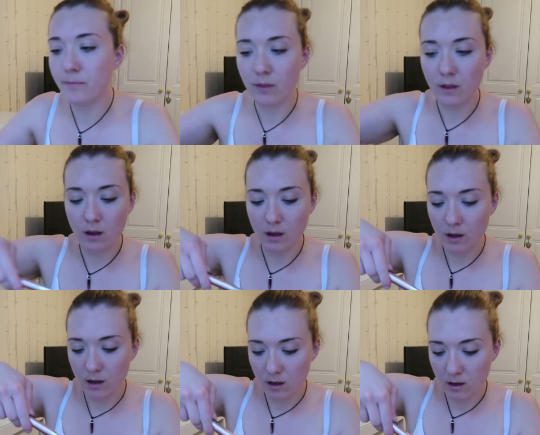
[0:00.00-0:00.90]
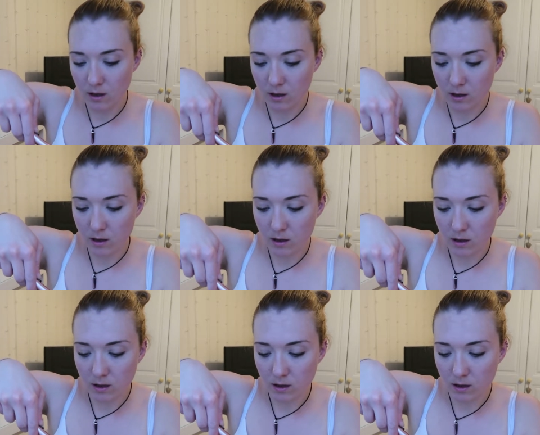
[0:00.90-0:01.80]

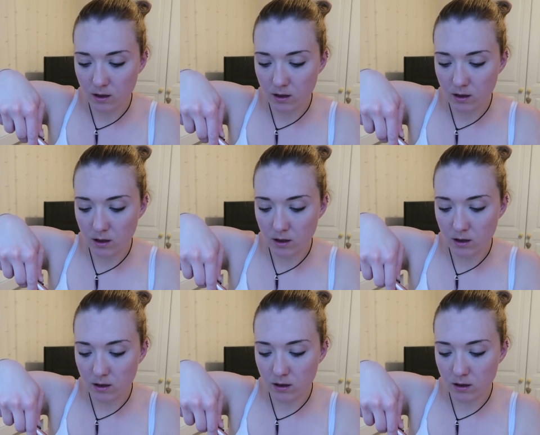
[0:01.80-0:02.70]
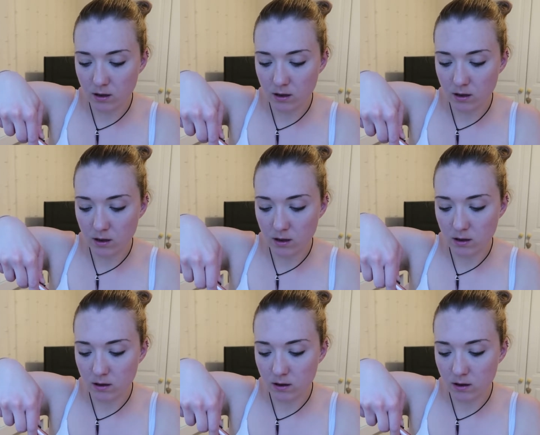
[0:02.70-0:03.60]

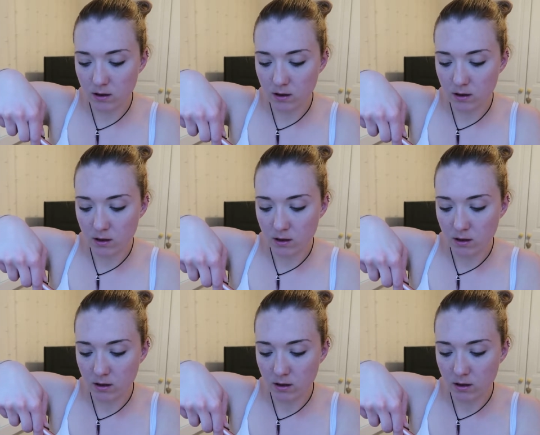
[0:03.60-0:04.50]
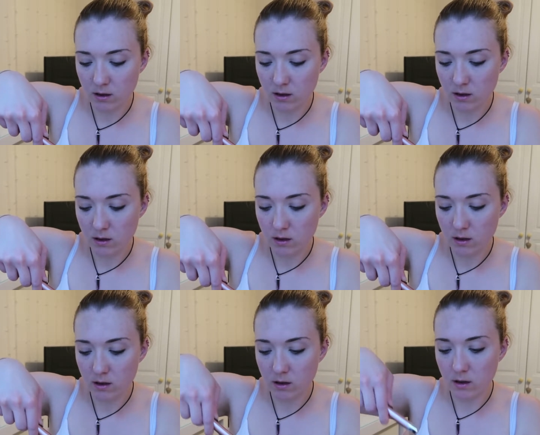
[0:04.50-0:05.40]

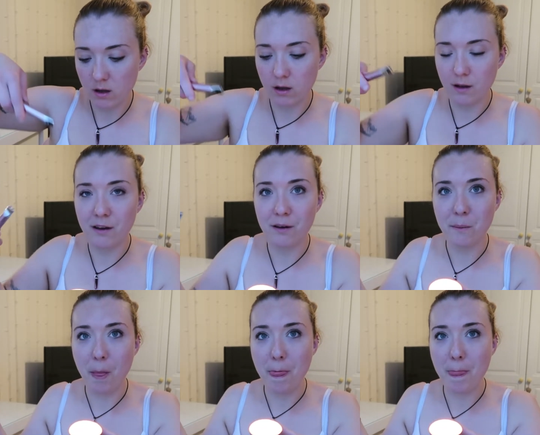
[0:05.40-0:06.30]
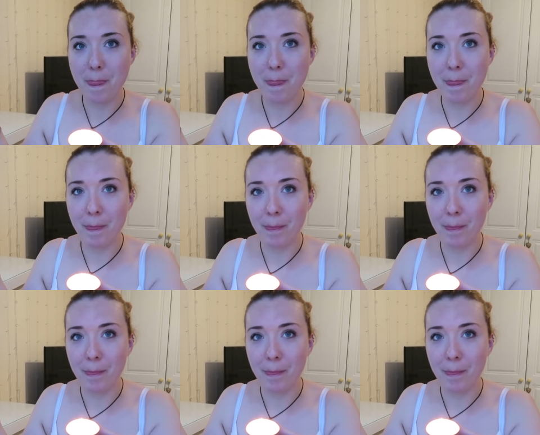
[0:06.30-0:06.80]
Nothing is said.